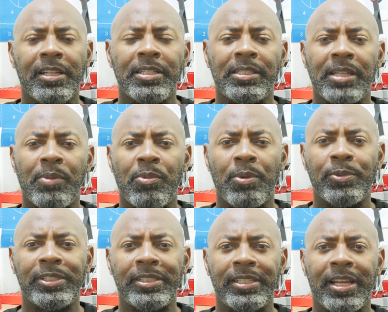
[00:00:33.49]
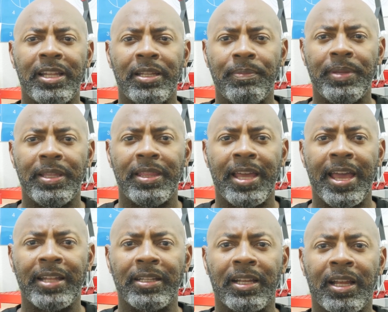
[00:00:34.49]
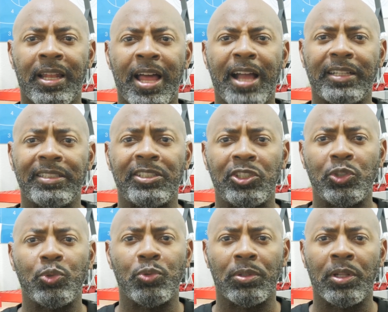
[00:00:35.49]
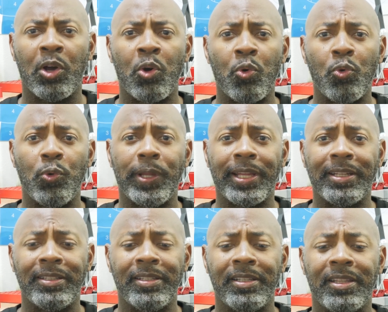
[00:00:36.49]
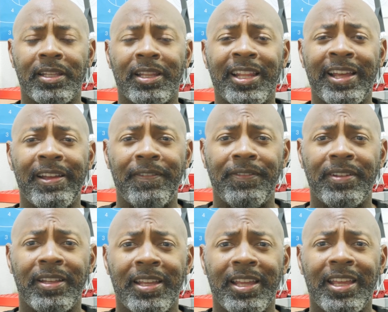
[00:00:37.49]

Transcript: Someone was telling me that Glocks shoot low and to the left,